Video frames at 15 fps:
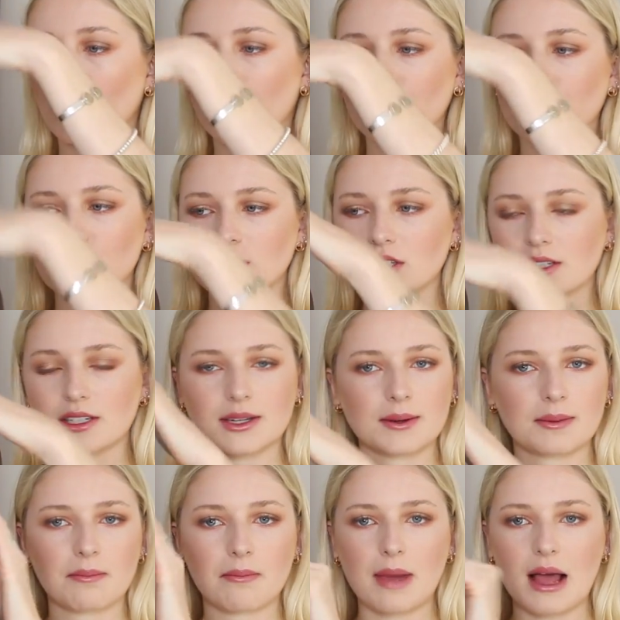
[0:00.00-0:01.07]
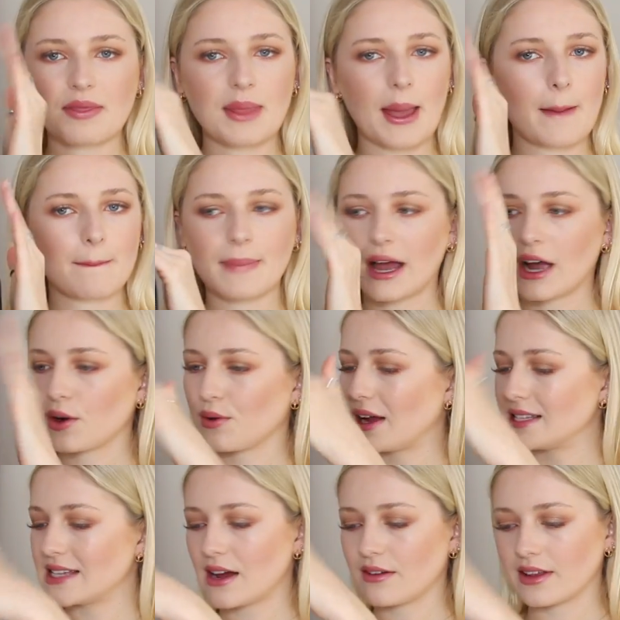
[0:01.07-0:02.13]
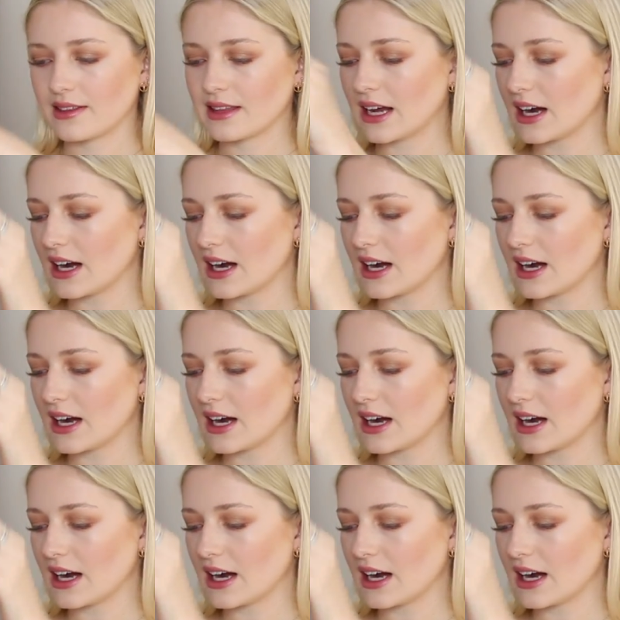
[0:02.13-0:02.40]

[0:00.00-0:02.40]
or you can just pat that back right down in